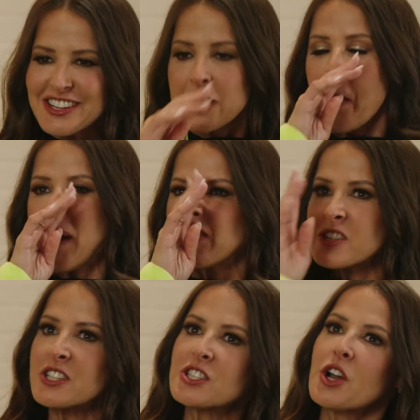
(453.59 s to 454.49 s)
No, I'm
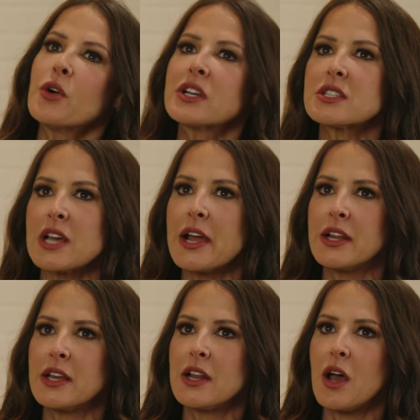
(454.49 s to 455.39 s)
just so
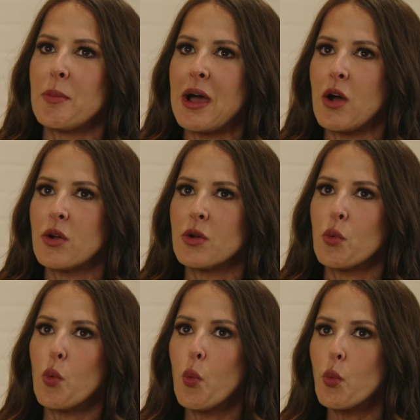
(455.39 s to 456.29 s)
excited
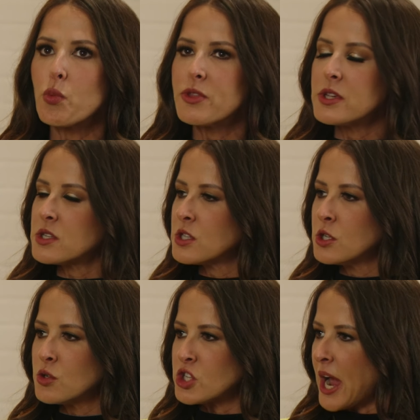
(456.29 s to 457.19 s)
about this
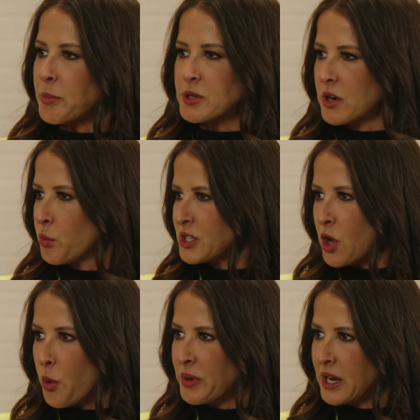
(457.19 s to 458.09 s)
new chapter and what's
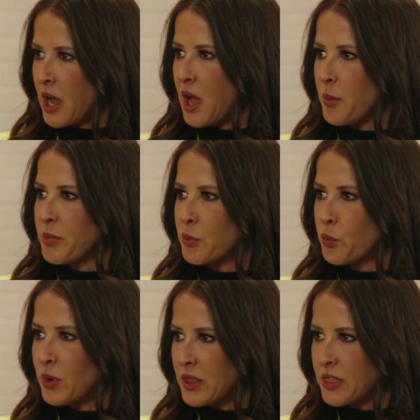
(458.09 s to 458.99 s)
opening up
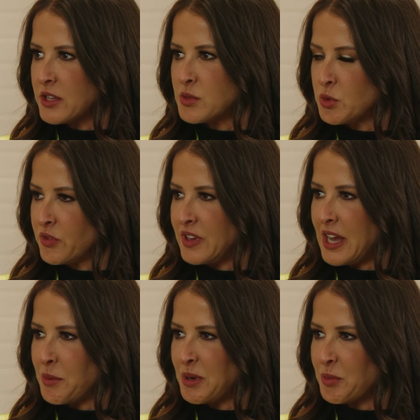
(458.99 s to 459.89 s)
with this
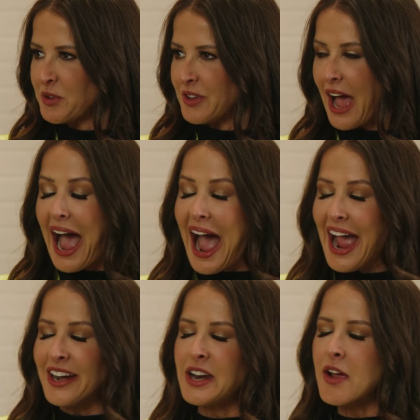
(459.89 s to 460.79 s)
movie and people.
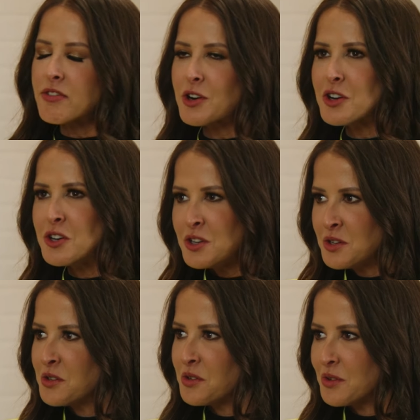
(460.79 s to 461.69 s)
I never
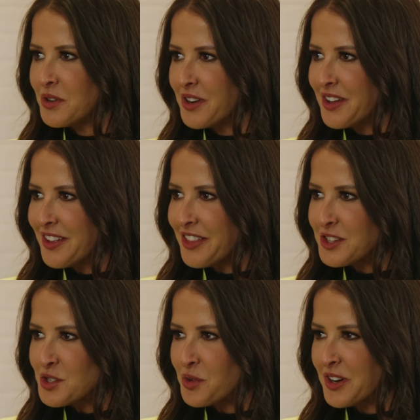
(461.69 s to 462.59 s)
knew
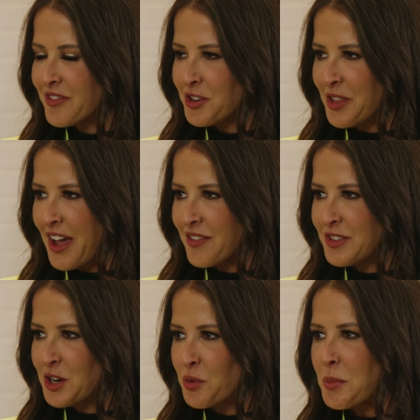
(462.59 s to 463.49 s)
the story of your
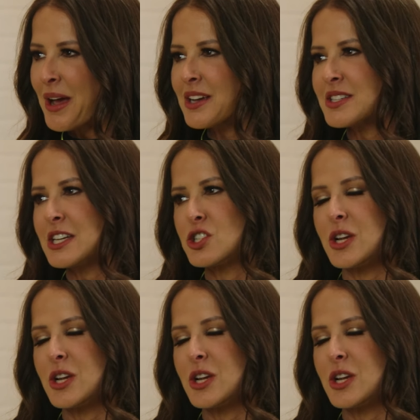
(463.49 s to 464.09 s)
life. You know, Rebecca St.